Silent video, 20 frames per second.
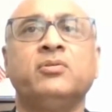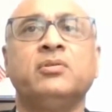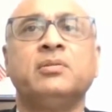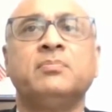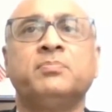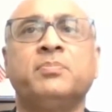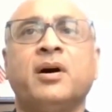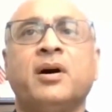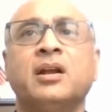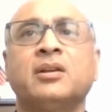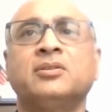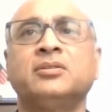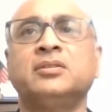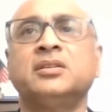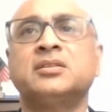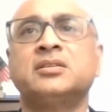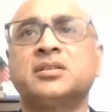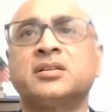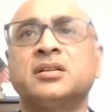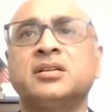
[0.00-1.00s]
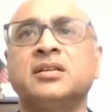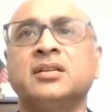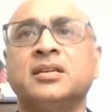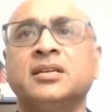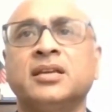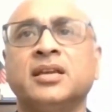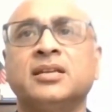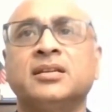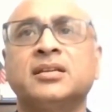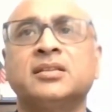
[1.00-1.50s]
embark on the journey,
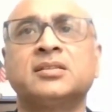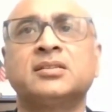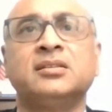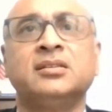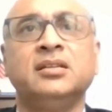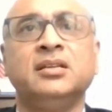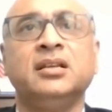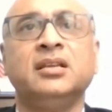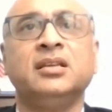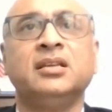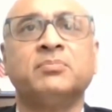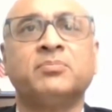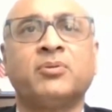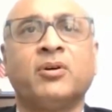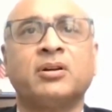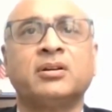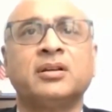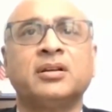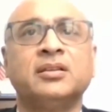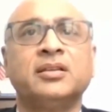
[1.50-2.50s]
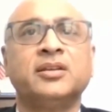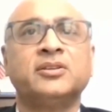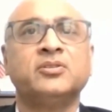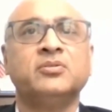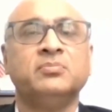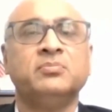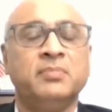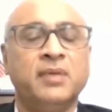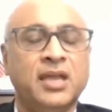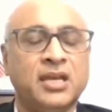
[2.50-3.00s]
it is really important that you
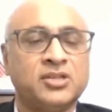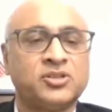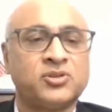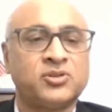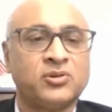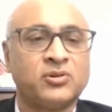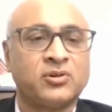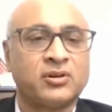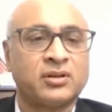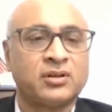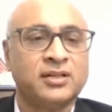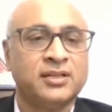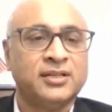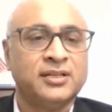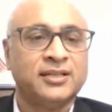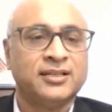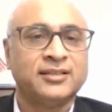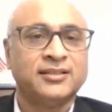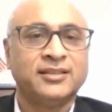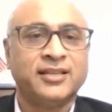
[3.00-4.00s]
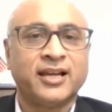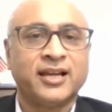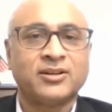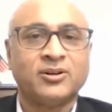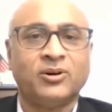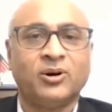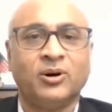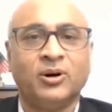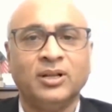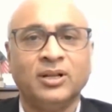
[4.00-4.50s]
make sure that
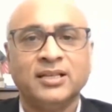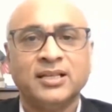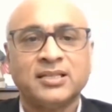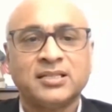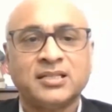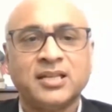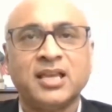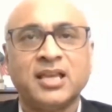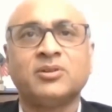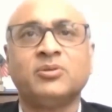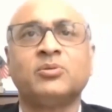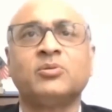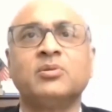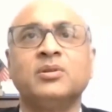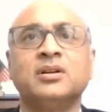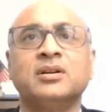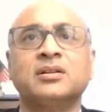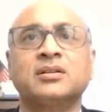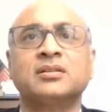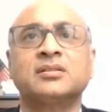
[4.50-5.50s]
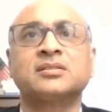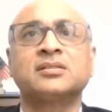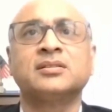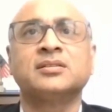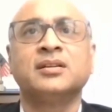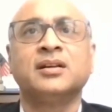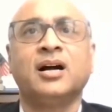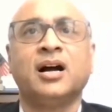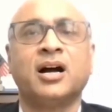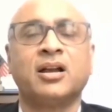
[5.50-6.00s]
all the stakeholders
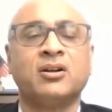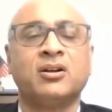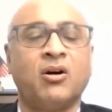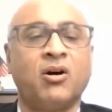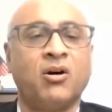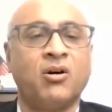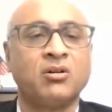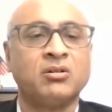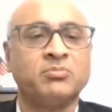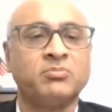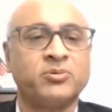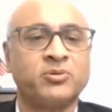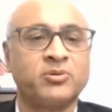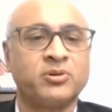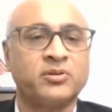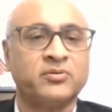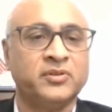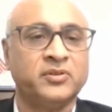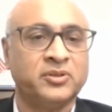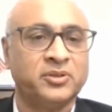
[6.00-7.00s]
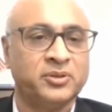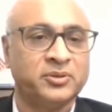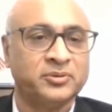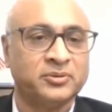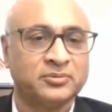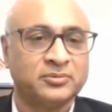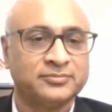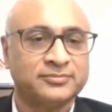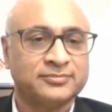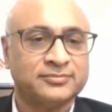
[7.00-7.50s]
are on board with you.
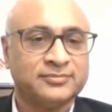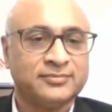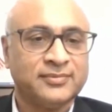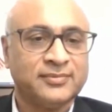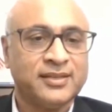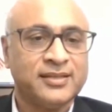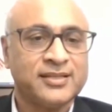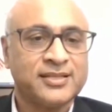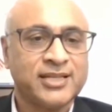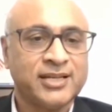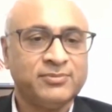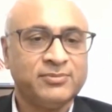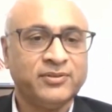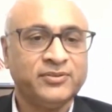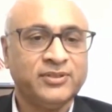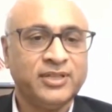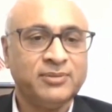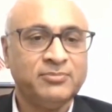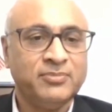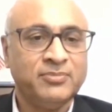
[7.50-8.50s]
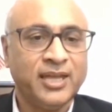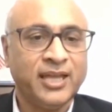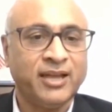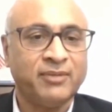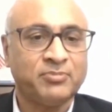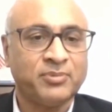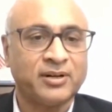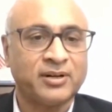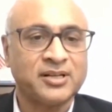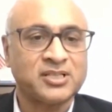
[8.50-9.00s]
Some of them may have
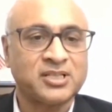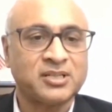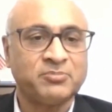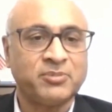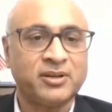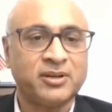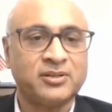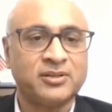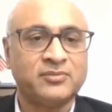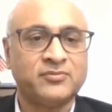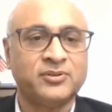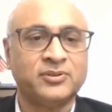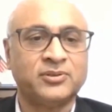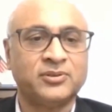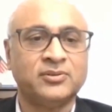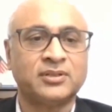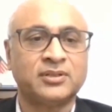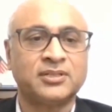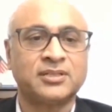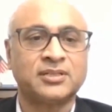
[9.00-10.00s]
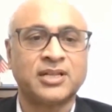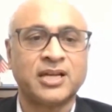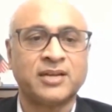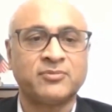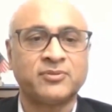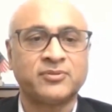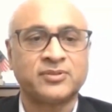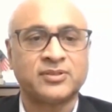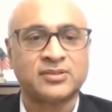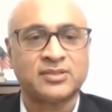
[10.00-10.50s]
participated with you at the time
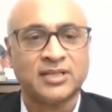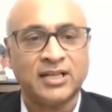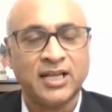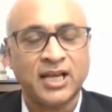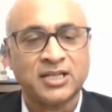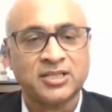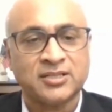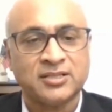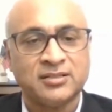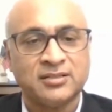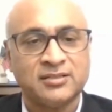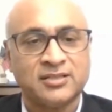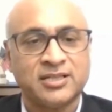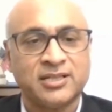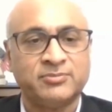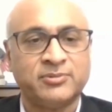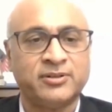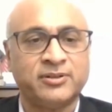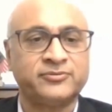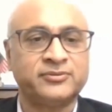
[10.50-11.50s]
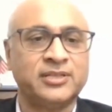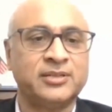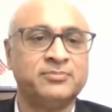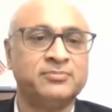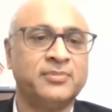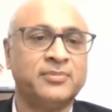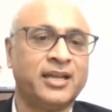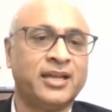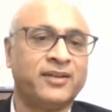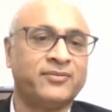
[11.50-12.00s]
of the selection, some of them
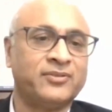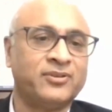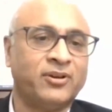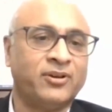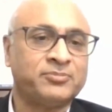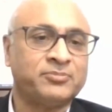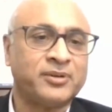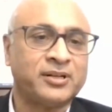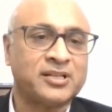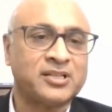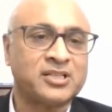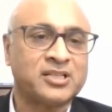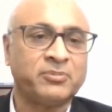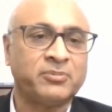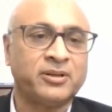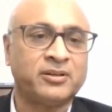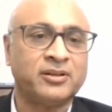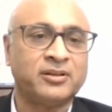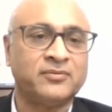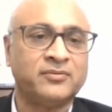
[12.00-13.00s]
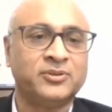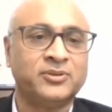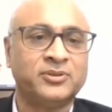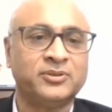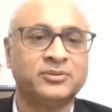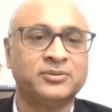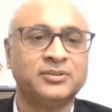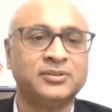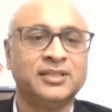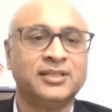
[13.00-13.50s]
may have not participated with
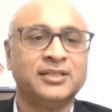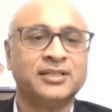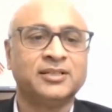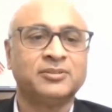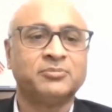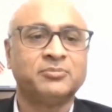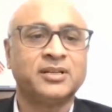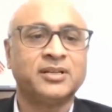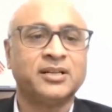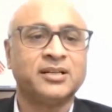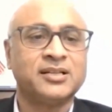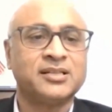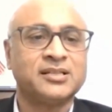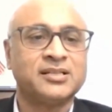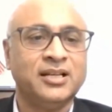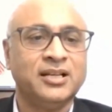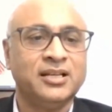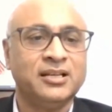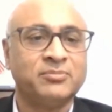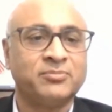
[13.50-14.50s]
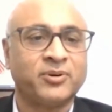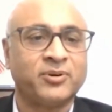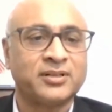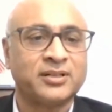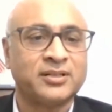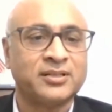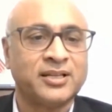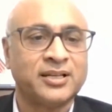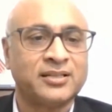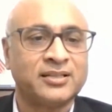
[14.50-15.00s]
you, but it is really
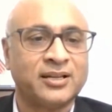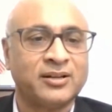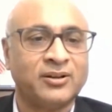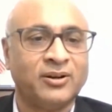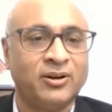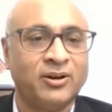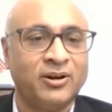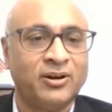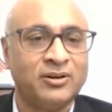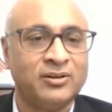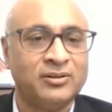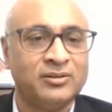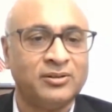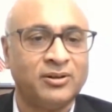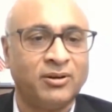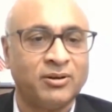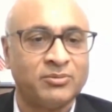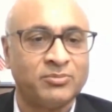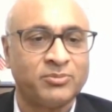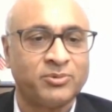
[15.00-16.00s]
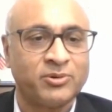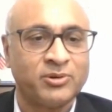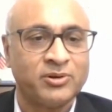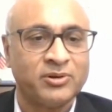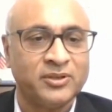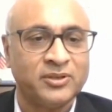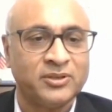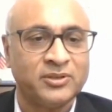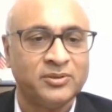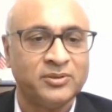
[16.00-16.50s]
important that they're all on board
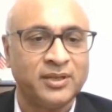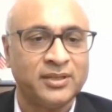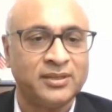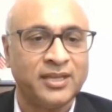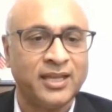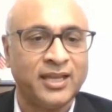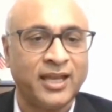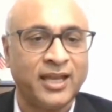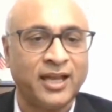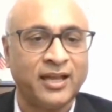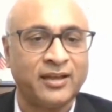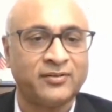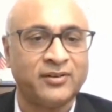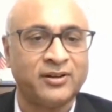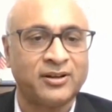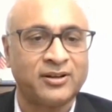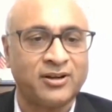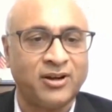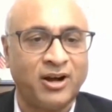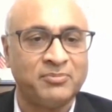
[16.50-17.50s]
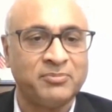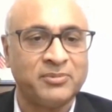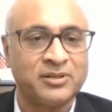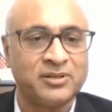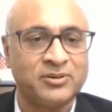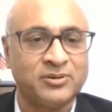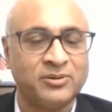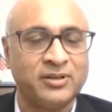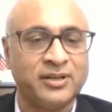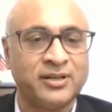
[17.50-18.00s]
with you and they have a common
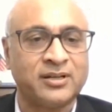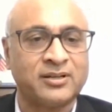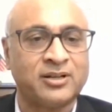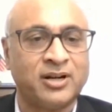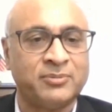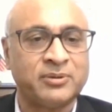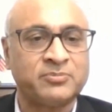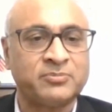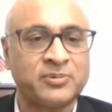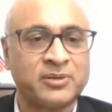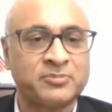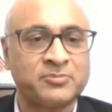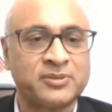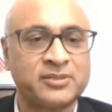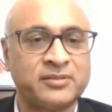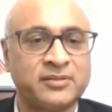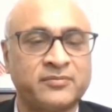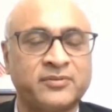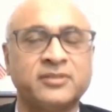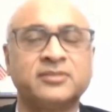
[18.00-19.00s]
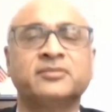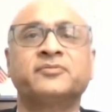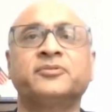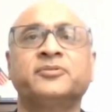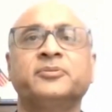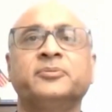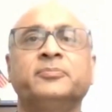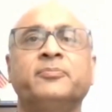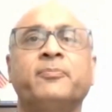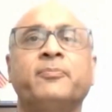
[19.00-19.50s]
goal and a common purpose in front of you.
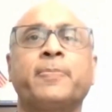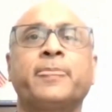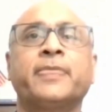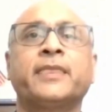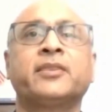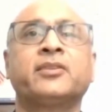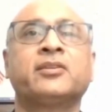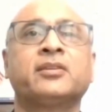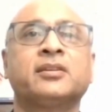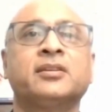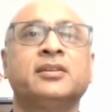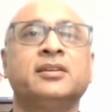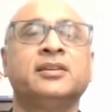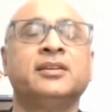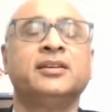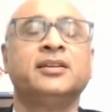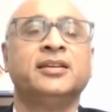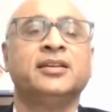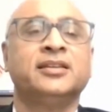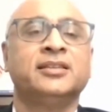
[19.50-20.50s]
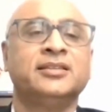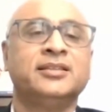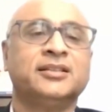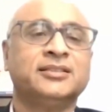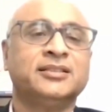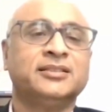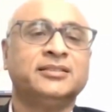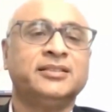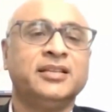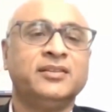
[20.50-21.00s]
The
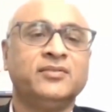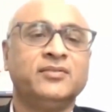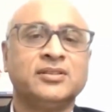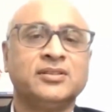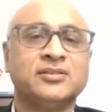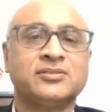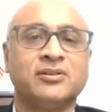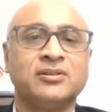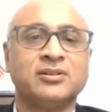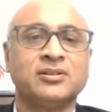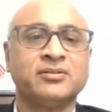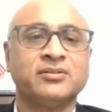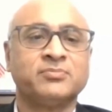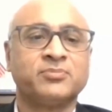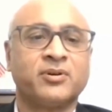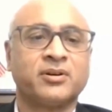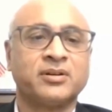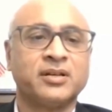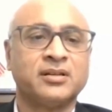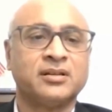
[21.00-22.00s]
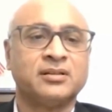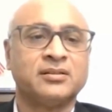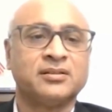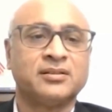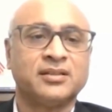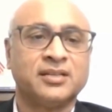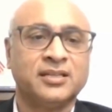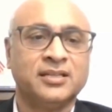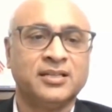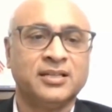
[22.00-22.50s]
other thing which is also important
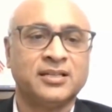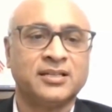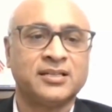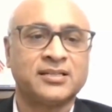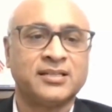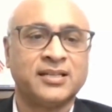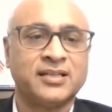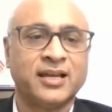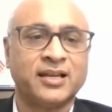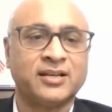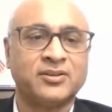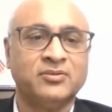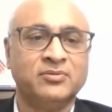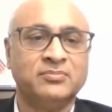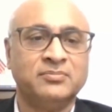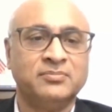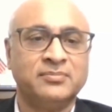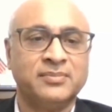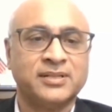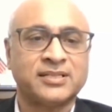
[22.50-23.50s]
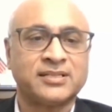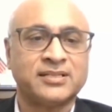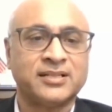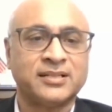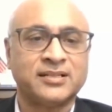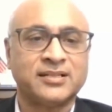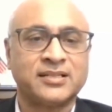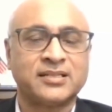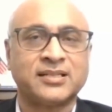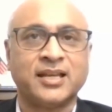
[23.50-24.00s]
here is that you must
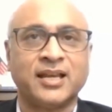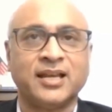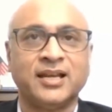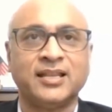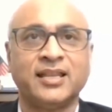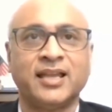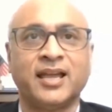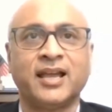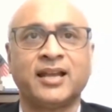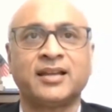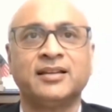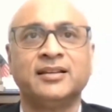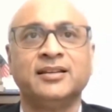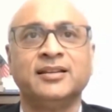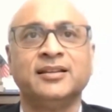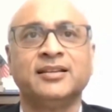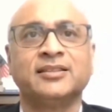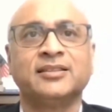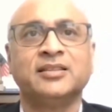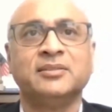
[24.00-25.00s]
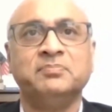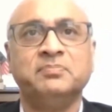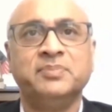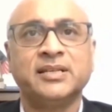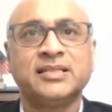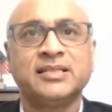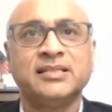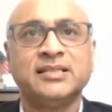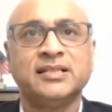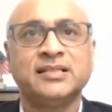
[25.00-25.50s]
understand that the
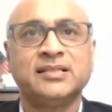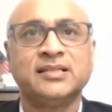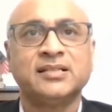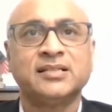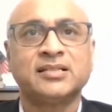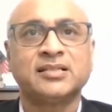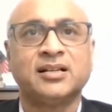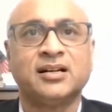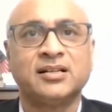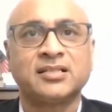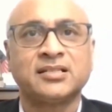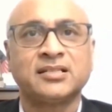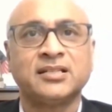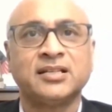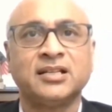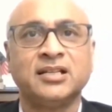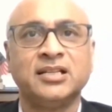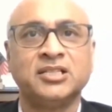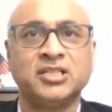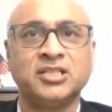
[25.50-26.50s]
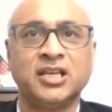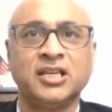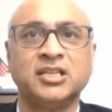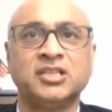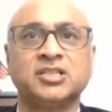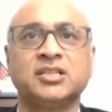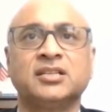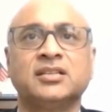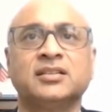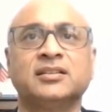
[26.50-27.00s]
business is constantly
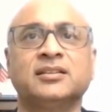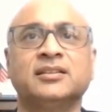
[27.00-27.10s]
changing